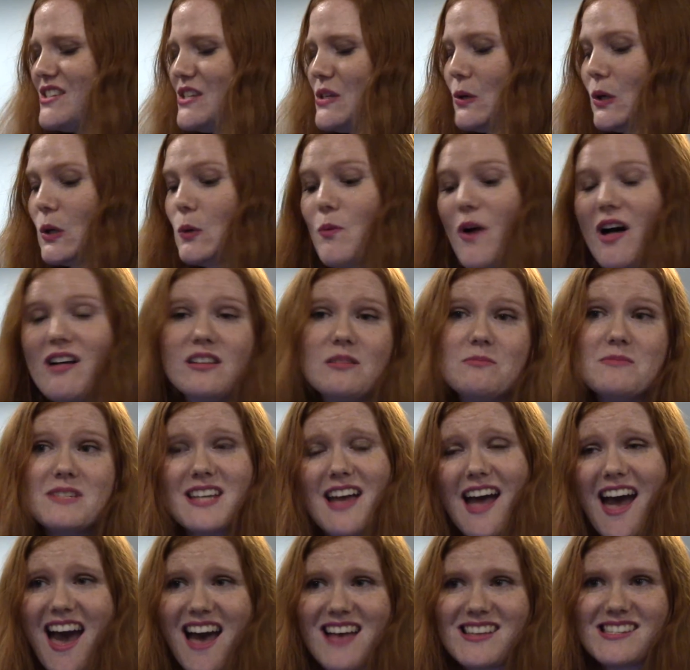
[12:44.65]
you're welcome to
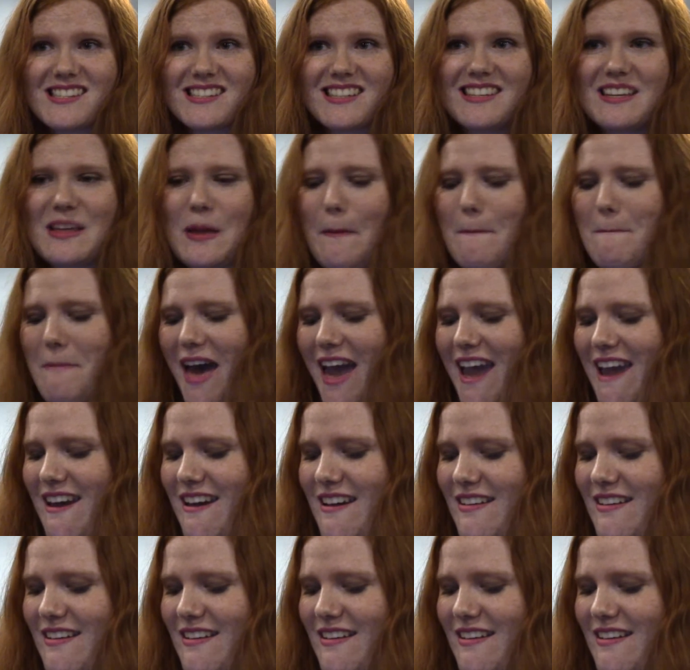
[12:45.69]
ask. Bye.